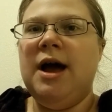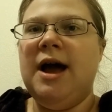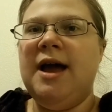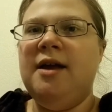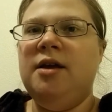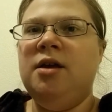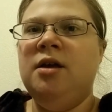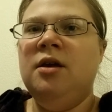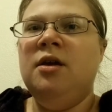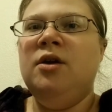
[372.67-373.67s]
I
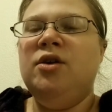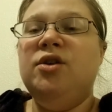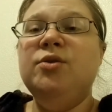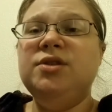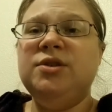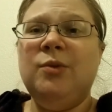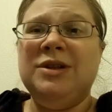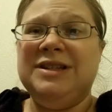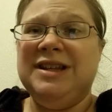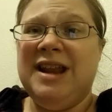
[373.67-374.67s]
used to
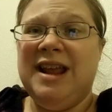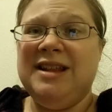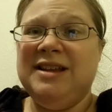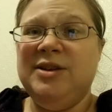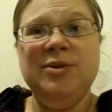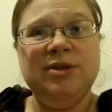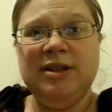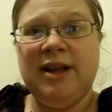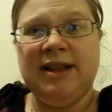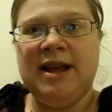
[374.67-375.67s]

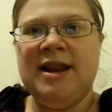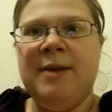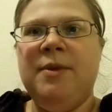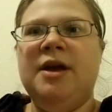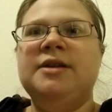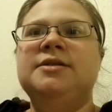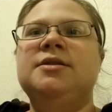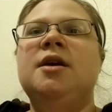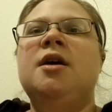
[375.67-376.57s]
like that name because